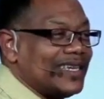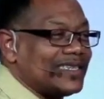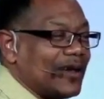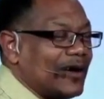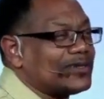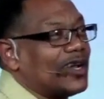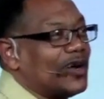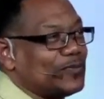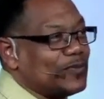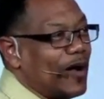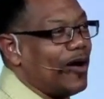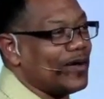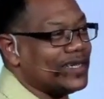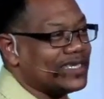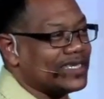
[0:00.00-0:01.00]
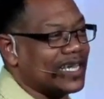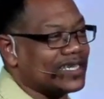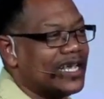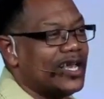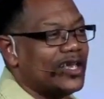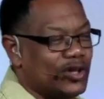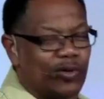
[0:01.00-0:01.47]
tells Paul, he says,
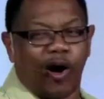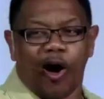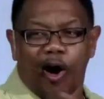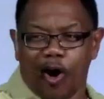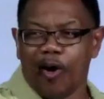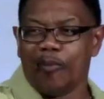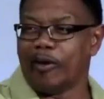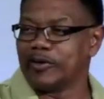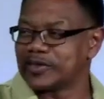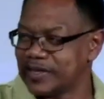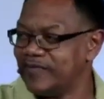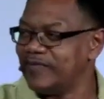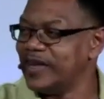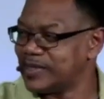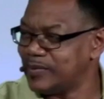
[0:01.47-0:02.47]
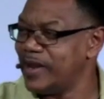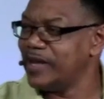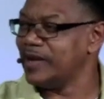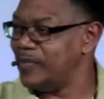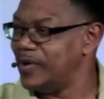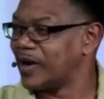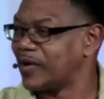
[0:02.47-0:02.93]
you almost convinced me to
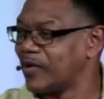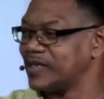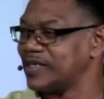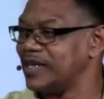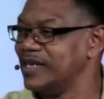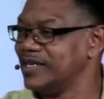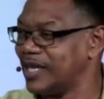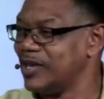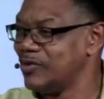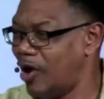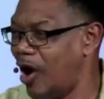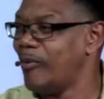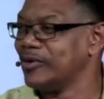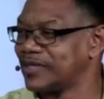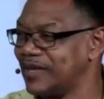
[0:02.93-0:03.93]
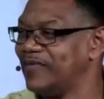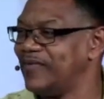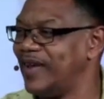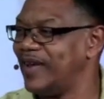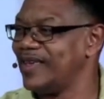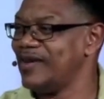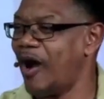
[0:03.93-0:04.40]
be a Christian. He said, you almost convinced
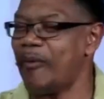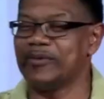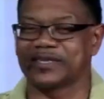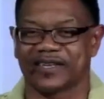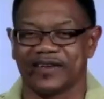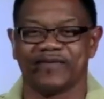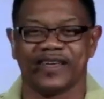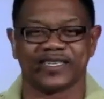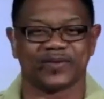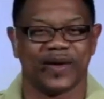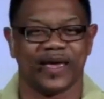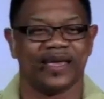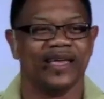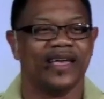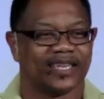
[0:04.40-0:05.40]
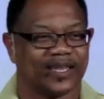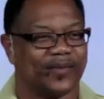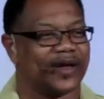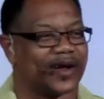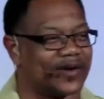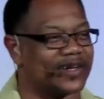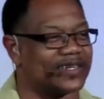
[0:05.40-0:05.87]
me to be a
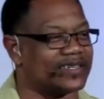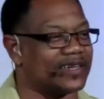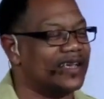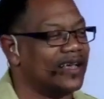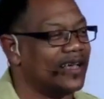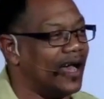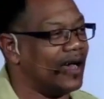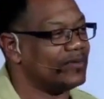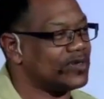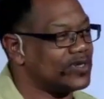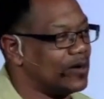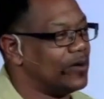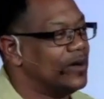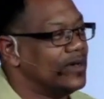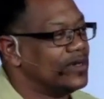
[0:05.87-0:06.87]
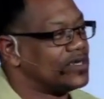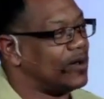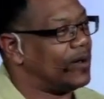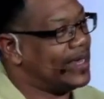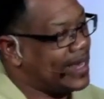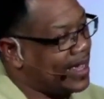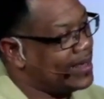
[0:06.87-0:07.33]
Christian. So
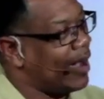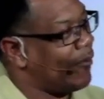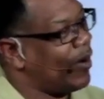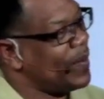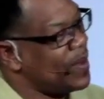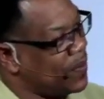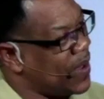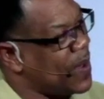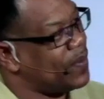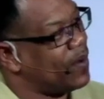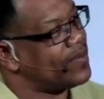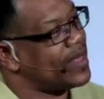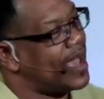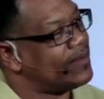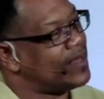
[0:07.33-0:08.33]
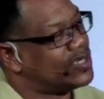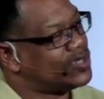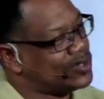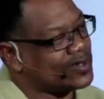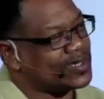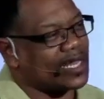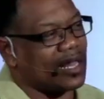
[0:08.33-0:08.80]
there will be people that you'll
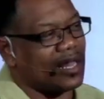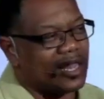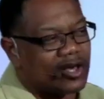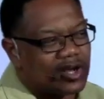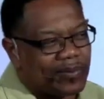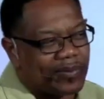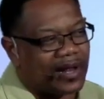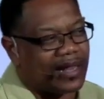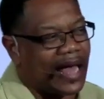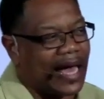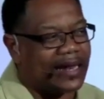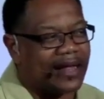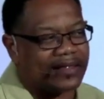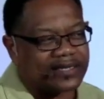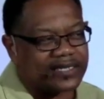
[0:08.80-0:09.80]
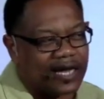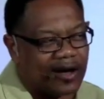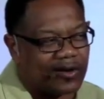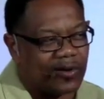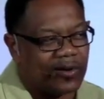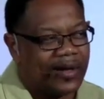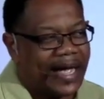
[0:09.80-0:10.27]
see a little bit of light at the
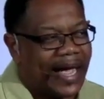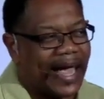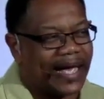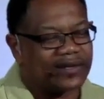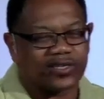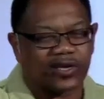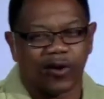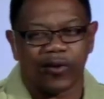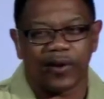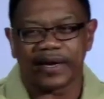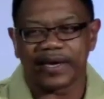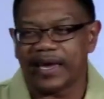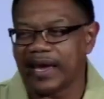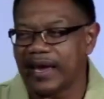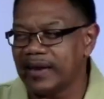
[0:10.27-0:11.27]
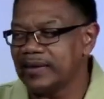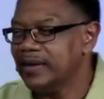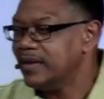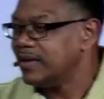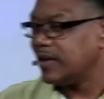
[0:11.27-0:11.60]
tunnel. And so again, you